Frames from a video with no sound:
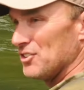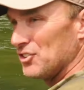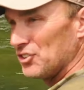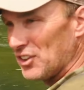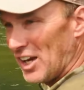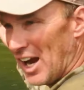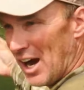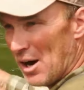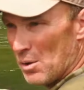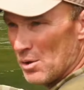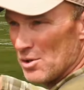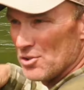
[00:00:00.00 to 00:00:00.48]

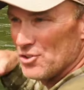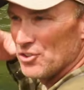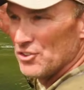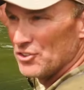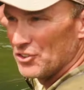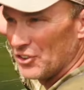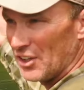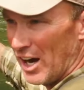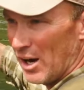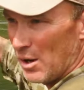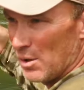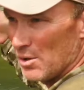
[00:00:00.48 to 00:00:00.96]
scours and
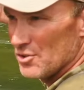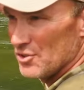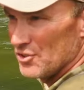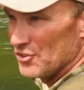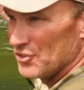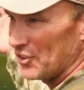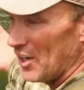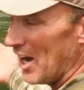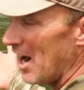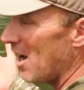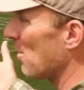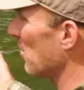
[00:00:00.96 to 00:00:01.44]
scours and
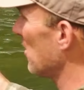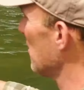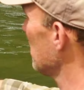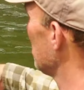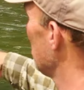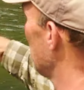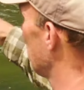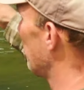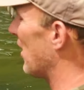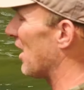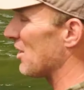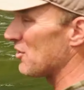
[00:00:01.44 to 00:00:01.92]
scours,
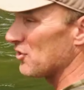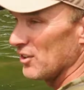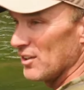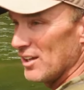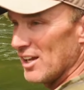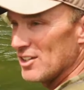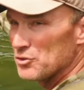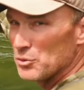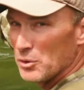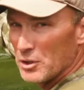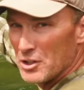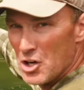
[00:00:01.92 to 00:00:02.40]
and eventually
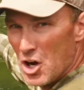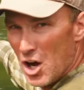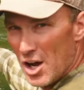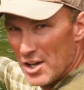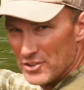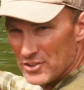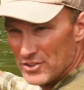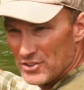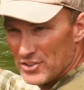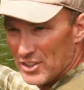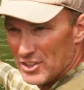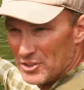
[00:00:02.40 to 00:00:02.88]
that's what
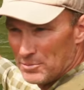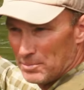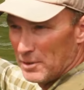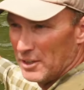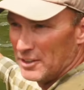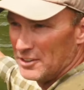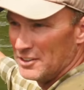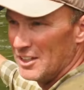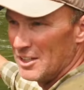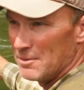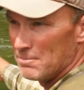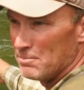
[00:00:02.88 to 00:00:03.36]
causes this big deep